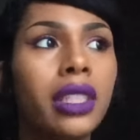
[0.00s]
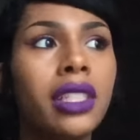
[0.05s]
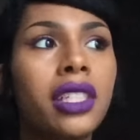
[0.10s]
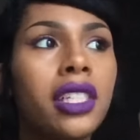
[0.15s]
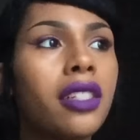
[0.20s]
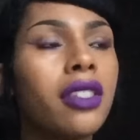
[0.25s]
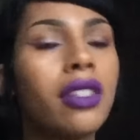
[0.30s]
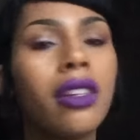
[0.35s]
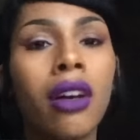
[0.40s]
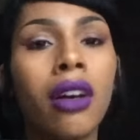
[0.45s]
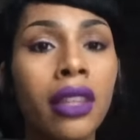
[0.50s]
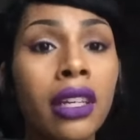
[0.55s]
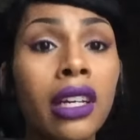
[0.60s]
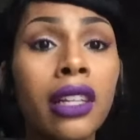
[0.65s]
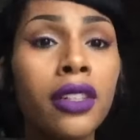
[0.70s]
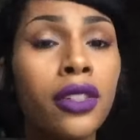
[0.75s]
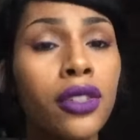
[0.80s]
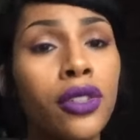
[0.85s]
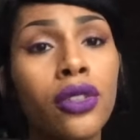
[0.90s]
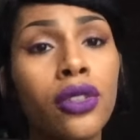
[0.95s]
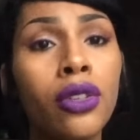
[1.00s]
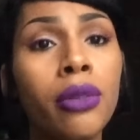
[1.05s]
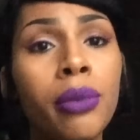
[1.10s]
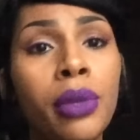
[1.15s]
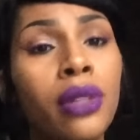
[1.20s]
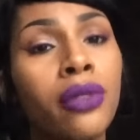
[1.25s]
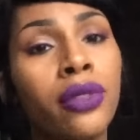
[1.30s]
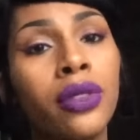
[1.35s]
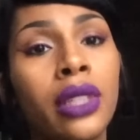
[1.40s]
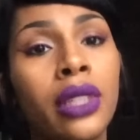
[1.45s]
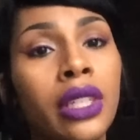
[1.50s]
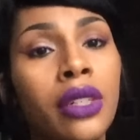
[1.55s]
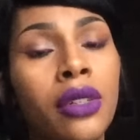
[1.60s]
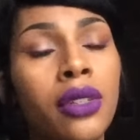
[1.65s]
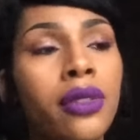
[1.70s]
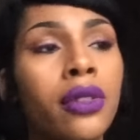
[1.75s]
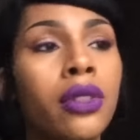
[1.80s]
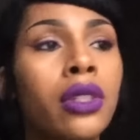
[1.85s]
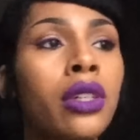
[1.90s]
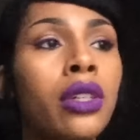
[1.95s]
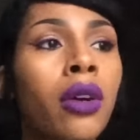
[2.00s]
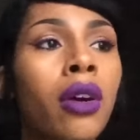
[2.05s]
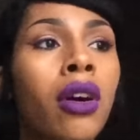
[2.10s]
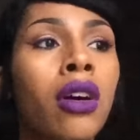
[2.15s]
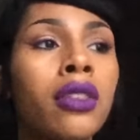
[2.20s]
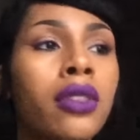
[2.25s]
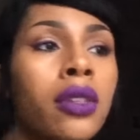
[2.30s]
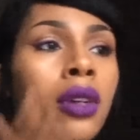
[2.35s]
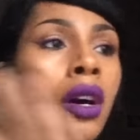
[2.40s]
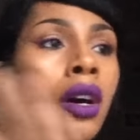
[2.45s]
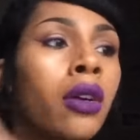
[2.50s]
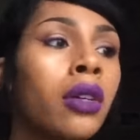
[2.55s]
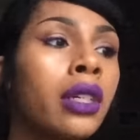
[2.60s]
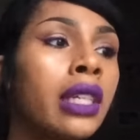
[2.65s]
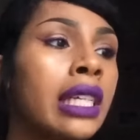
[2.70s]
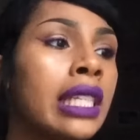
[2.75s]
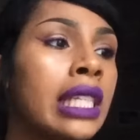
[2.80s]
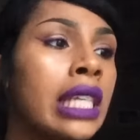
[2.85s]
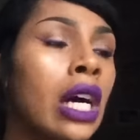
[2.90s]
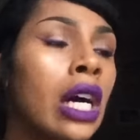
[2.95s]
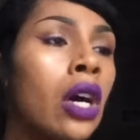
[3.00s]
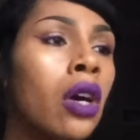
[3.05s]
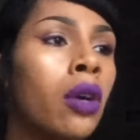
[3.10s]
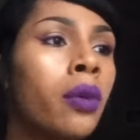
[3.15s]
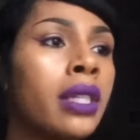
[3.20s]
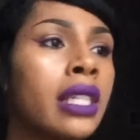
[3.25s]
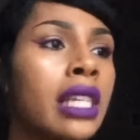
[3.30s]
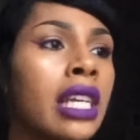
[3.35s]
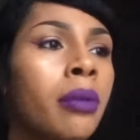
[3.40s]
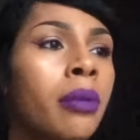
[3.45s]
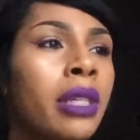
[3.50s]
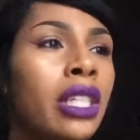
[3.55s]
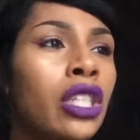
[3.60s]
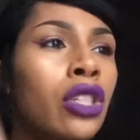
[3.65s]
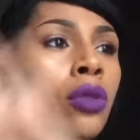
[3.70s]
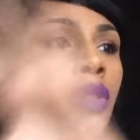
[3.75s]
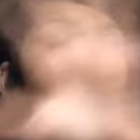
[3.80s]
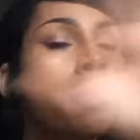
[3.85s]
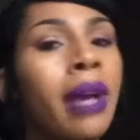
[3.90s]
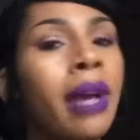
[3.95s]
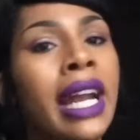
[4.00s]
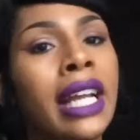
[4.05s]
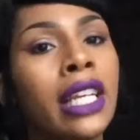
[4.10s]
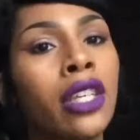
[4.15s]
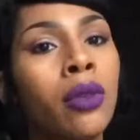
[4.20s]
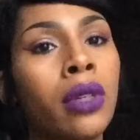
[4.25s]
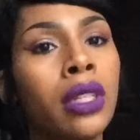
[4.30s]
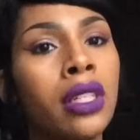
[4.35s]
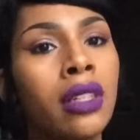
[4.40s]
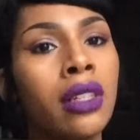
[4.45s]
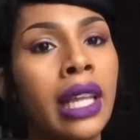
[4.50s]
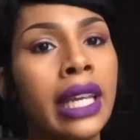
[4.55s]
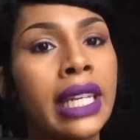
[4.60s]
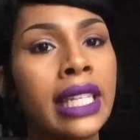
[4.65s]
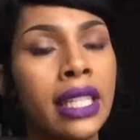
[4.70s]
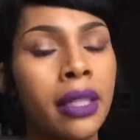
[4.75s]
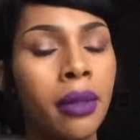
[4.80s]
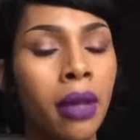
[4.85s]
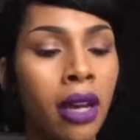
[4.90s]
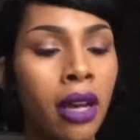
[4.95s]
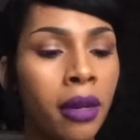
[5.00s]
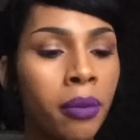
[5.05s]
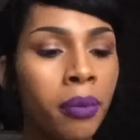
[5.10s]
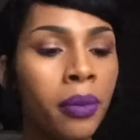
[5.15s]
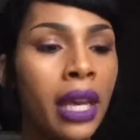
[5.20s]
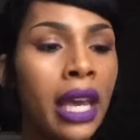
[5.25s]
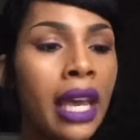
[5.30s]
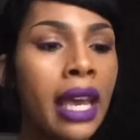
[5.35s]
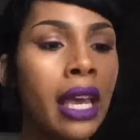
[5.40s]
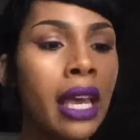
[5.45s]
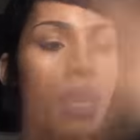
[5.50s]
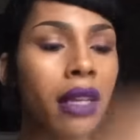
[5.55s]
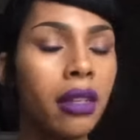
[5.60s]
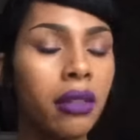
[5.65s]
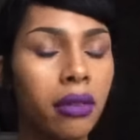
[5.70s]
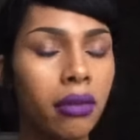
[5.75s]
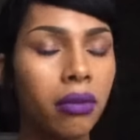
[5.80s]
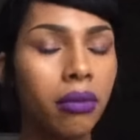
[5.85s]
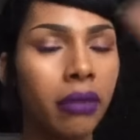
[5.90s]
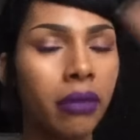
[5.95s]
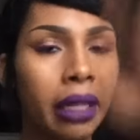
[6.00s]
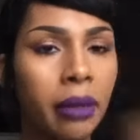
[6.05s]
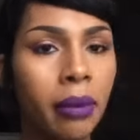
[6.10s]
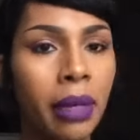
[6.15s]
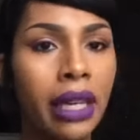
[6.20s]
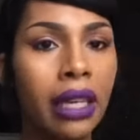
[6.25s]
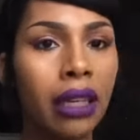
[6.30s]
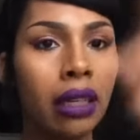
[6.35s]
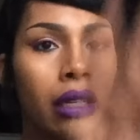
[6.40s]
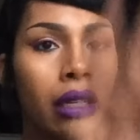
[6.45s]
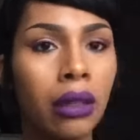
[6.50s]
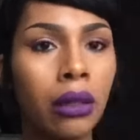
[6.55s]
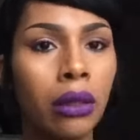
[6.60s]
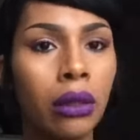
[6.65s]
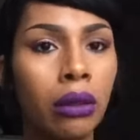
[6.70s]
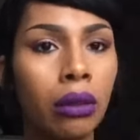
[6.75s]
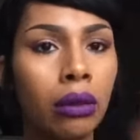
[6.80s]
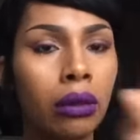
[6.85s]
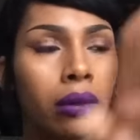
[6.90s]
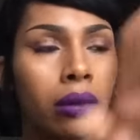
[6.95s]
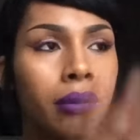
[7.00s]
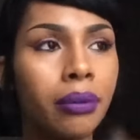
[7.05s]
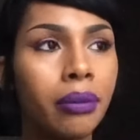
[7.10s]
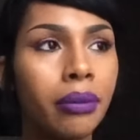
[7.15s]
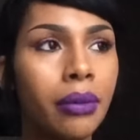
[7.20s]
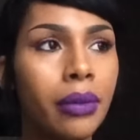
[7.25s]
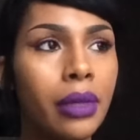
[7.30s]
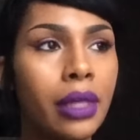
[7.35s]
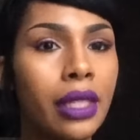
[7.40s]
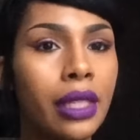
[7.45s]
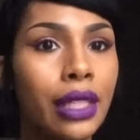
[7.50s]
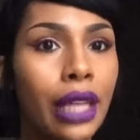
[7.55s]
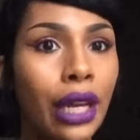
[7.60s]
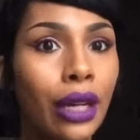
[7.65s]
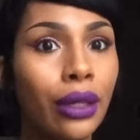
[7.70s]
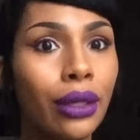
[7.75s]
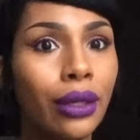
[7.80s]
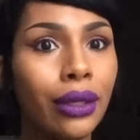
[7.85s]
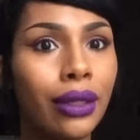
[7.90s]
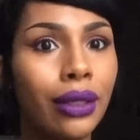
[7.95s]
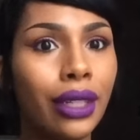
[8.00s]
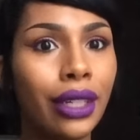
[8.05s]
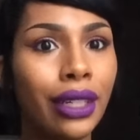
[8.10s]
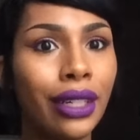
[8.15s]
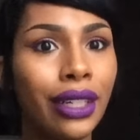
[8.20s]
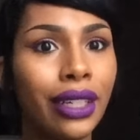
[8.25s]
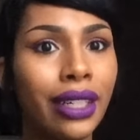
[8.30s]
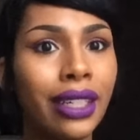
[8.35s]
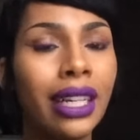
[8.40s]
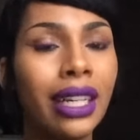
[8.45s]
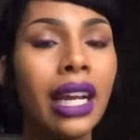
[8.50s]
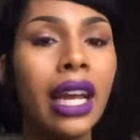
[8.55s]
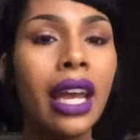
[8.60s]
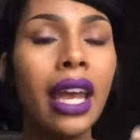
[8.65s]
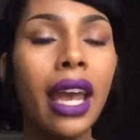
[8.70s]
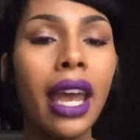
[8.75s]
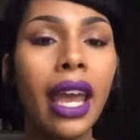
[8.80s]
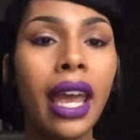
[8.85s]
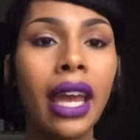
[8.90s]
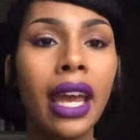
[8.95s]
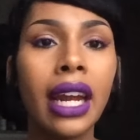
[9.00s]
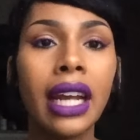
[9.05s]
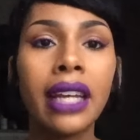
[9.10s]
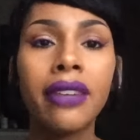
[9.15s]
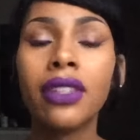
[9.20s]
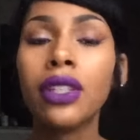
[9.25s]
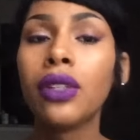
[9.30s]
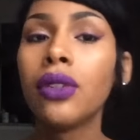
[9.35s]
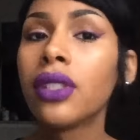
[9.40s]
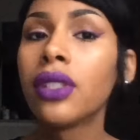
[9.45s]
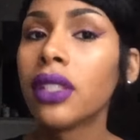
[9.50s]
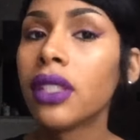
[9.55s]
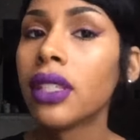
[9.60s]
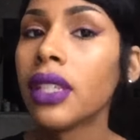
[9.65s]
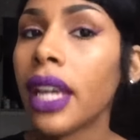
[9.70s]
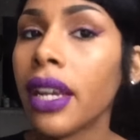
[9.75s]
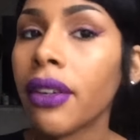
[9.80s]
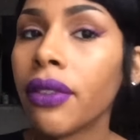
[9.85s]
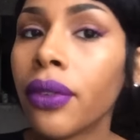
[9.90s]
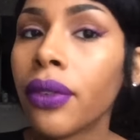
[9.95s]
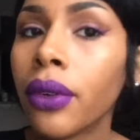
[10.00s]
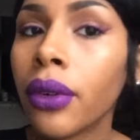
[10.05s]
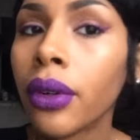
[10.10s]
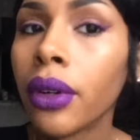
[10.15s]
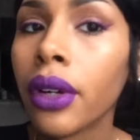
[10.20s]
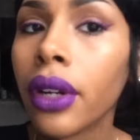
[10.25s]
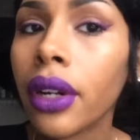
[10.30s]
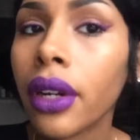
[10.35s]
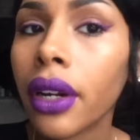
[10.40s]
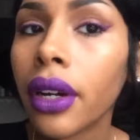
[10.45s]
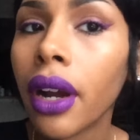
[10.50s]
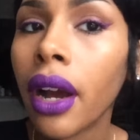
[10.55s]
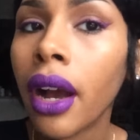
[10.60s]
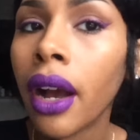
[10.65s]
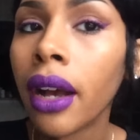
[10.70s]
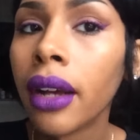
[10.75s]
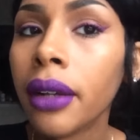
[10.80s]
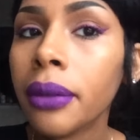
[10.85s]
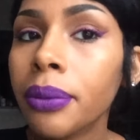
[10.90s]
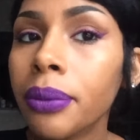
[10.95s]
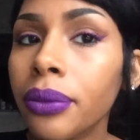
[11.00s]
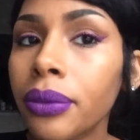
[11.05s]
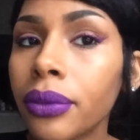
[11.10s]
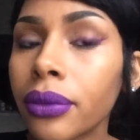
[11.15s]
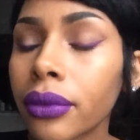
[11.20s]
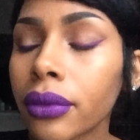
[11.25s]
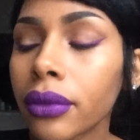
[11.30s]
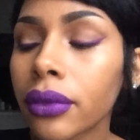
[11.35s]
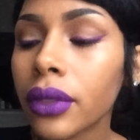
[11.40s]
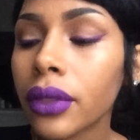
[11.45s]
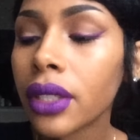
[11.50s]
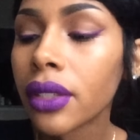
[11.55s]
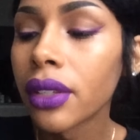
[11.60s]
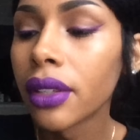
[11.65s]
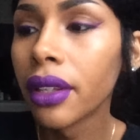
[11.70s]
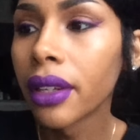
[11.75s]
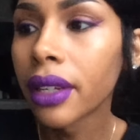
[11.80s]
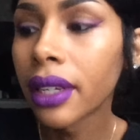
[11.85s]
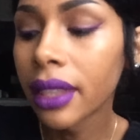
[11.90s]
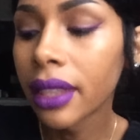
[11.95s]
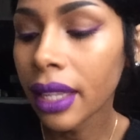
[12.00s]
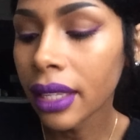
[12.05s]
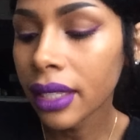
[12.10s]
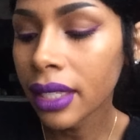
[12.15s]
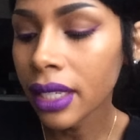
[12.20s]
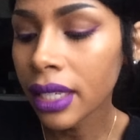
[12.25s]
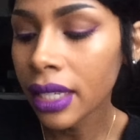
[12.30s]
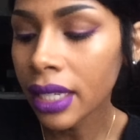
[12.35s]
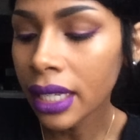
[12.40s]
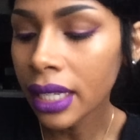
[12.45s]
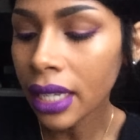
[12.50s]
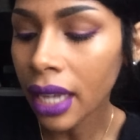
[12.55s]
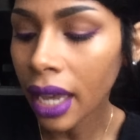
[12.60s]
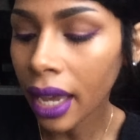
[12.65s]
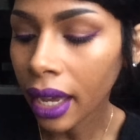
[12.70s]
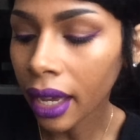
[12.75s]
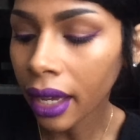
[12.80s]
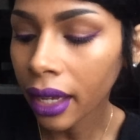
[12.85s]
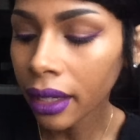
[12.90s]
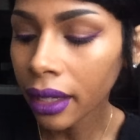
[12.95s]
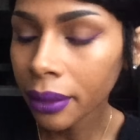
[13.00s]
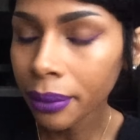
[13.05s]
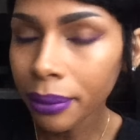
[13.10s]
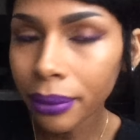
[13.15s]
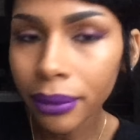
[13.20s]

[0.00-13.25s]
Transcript: It's just all the colors are so beautiful and useful. You don't also it's not always gonna be too dramatic. You can like make it a little subtler. And I even use it today for this look that today.